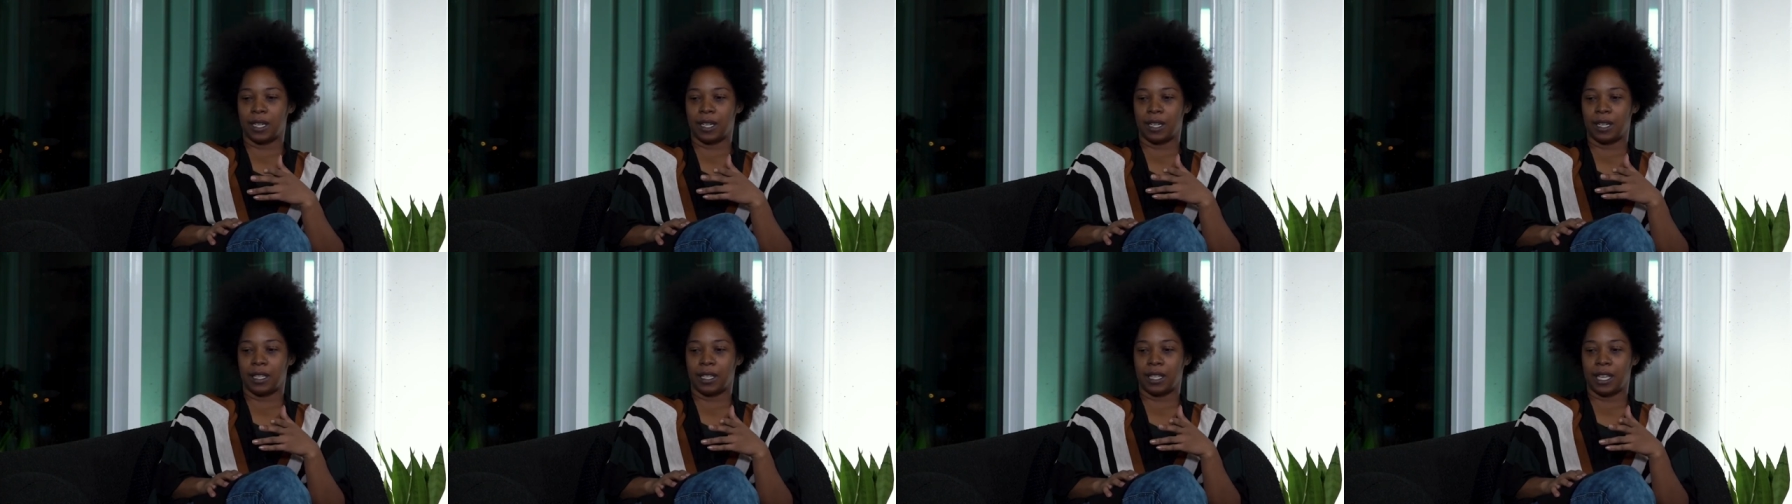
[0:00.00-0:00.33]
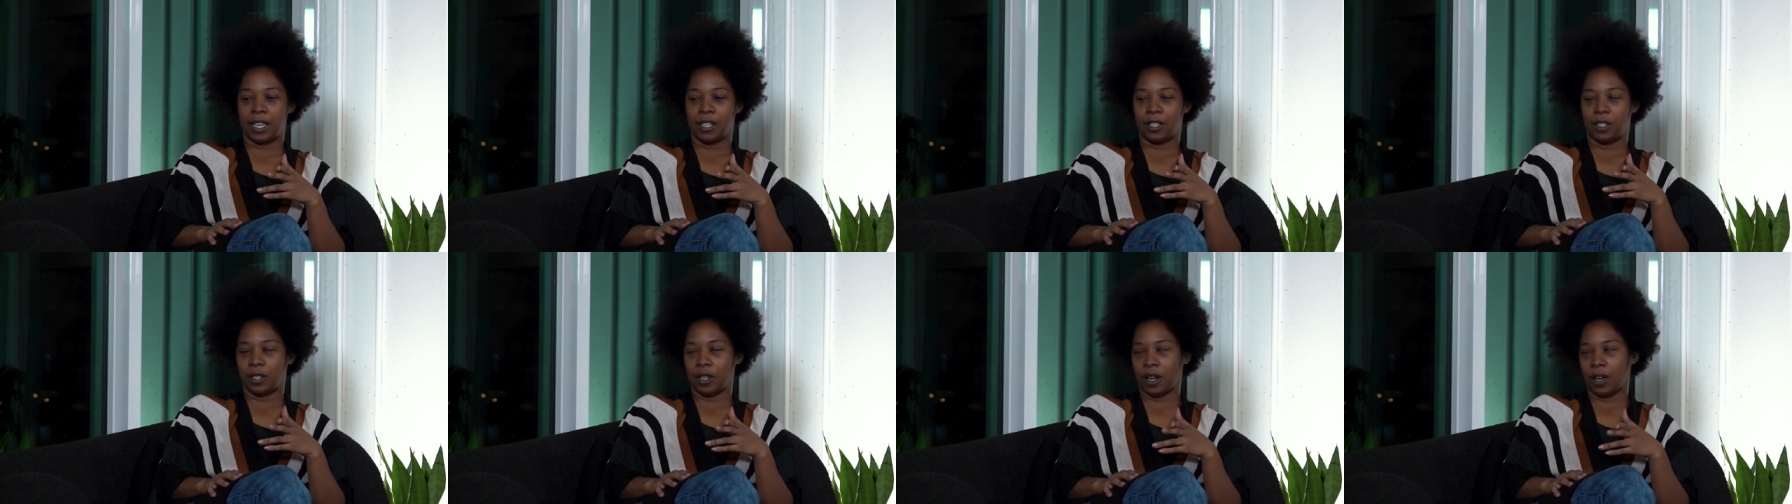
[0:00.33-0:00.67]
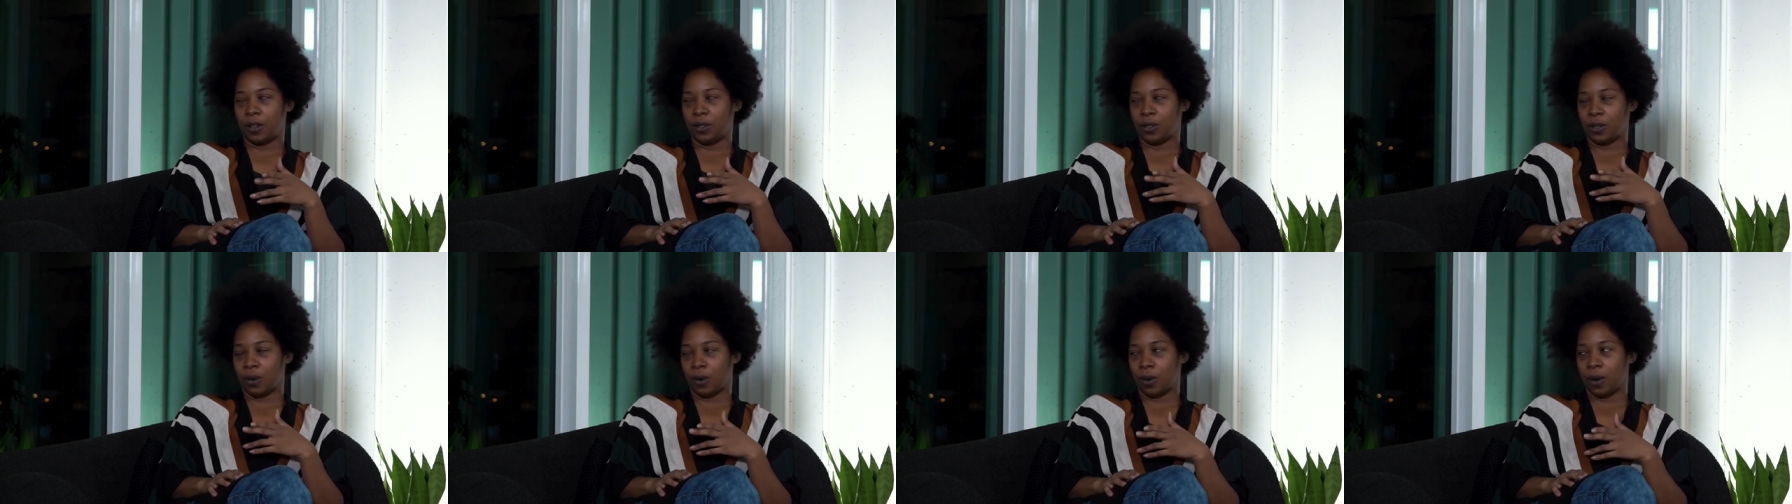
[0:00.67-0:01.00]
gonna let
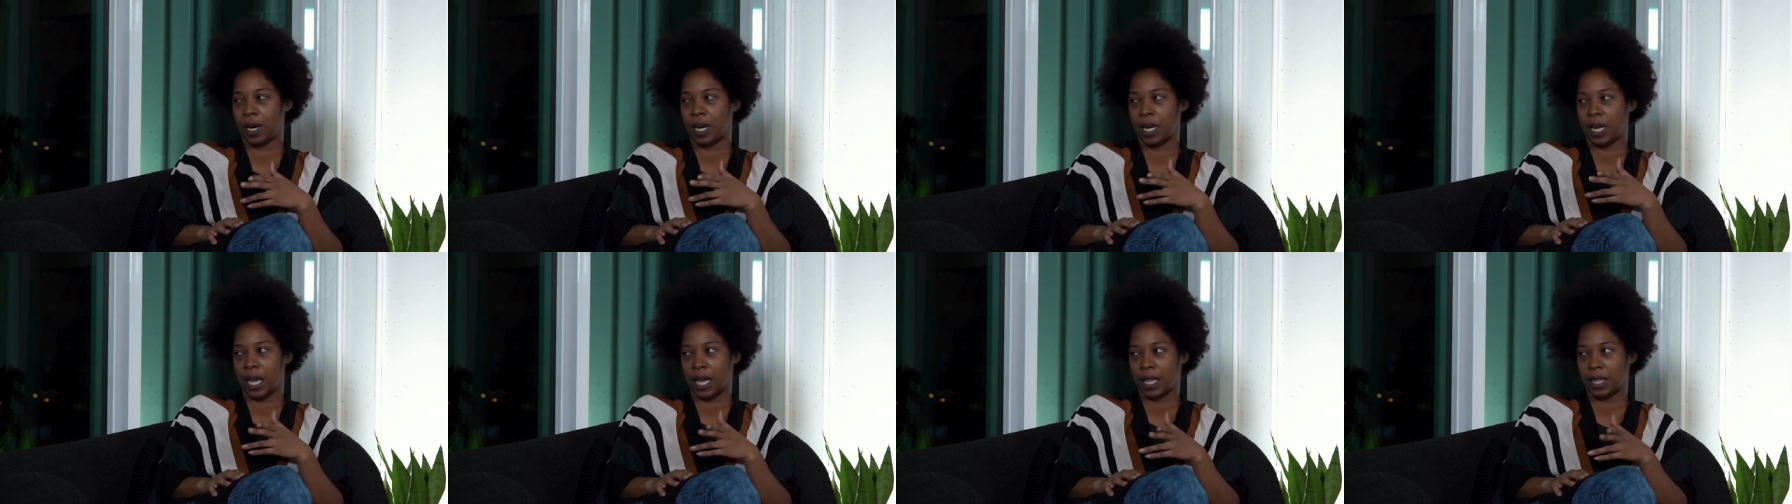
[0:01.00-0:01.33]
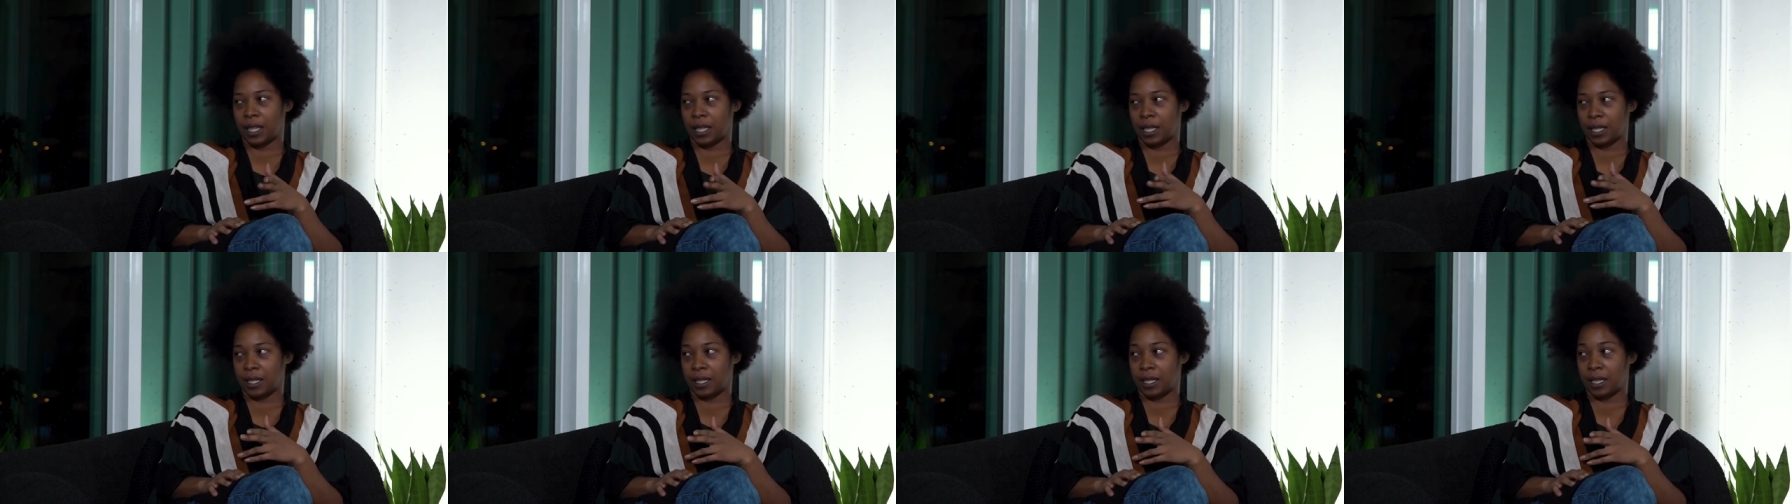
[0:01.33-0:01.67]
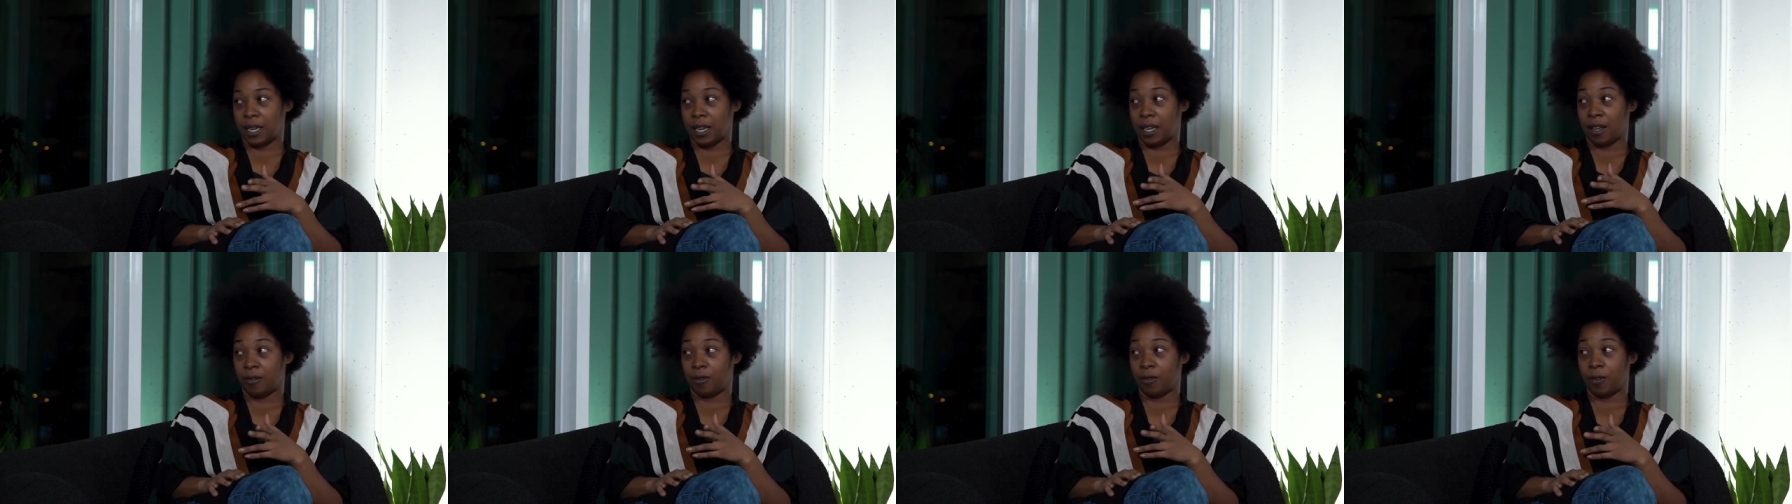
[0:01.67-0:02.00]
John Tory get this
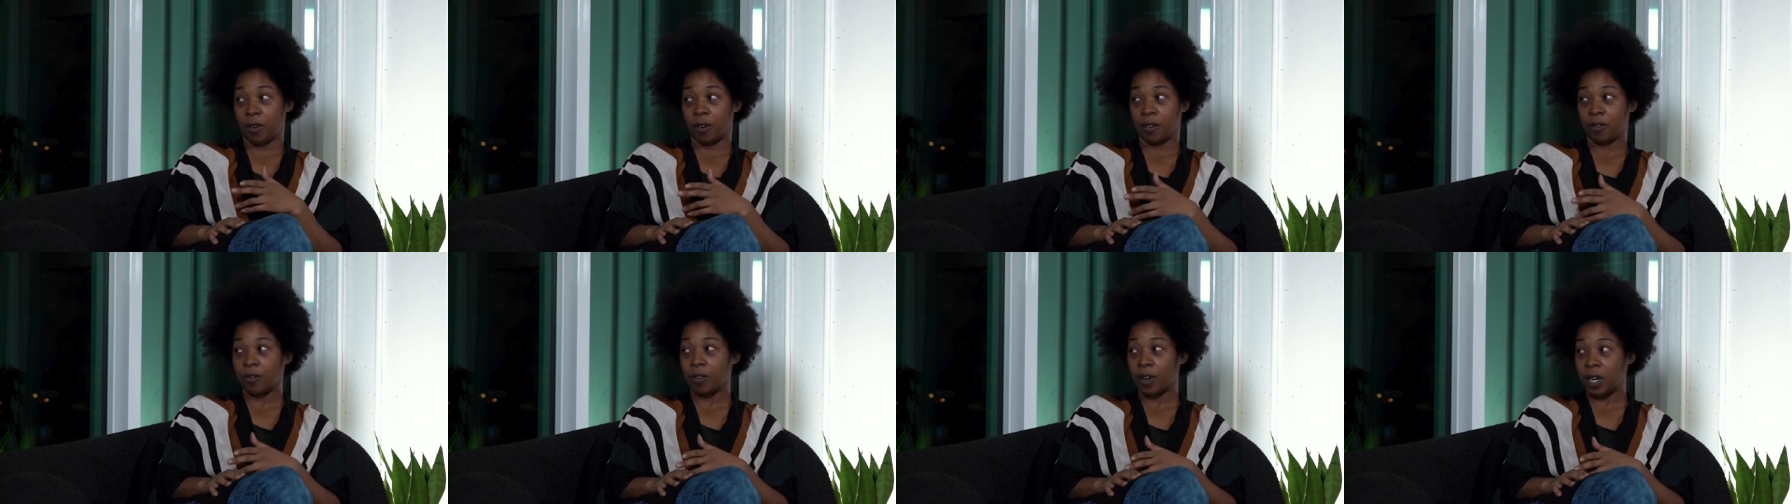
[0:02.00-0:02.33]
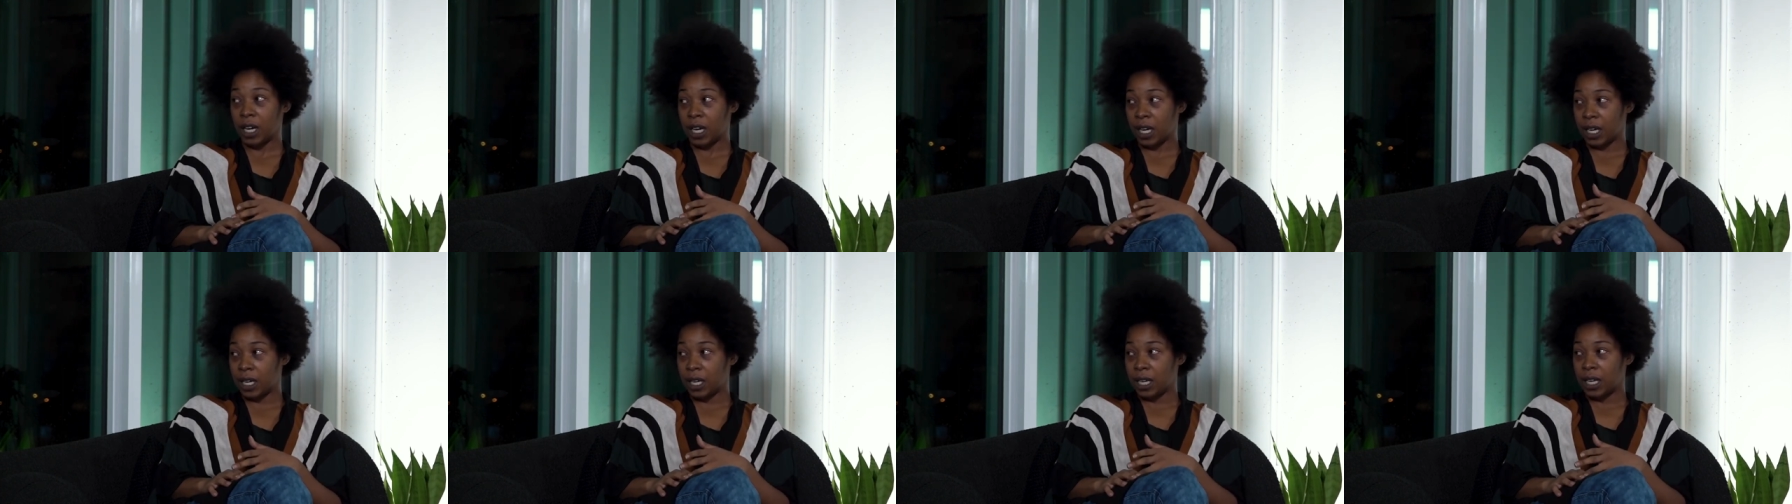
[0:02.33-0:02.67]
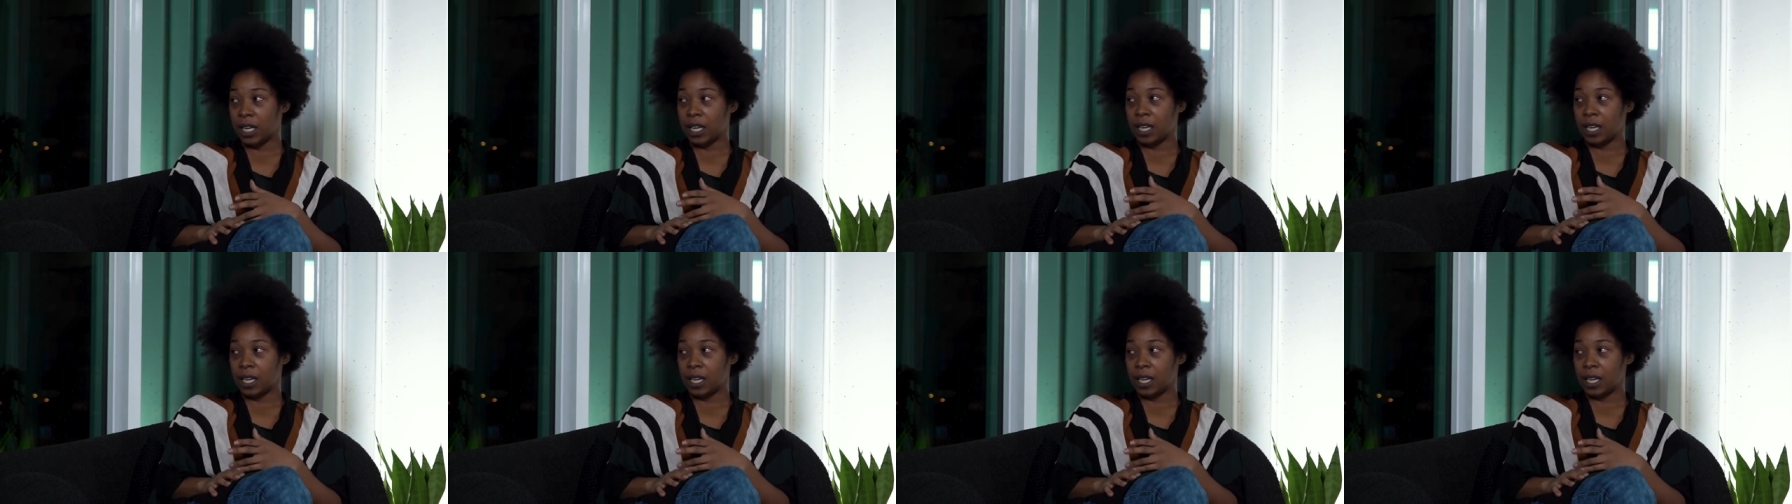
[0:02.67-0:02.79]
city for free.